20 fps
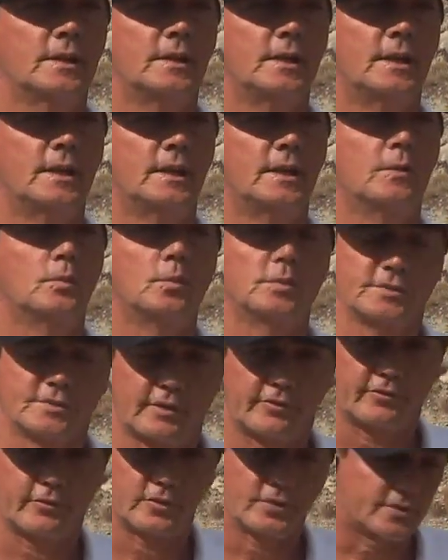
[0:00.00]
was
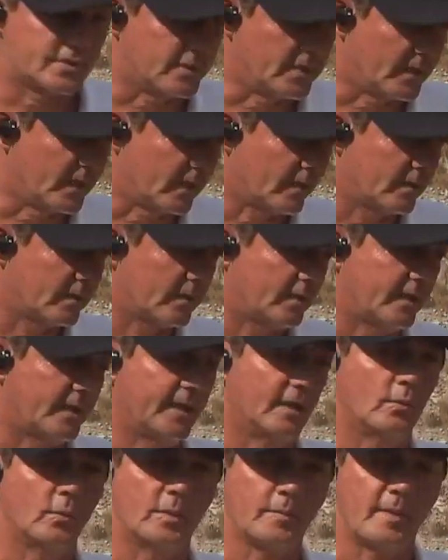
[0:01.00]
our first year,
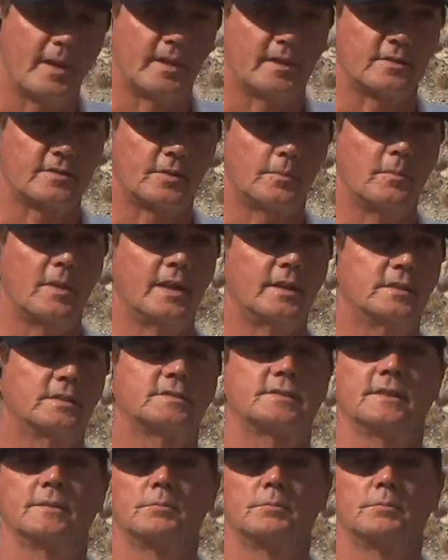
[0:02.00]
and we made a tremendous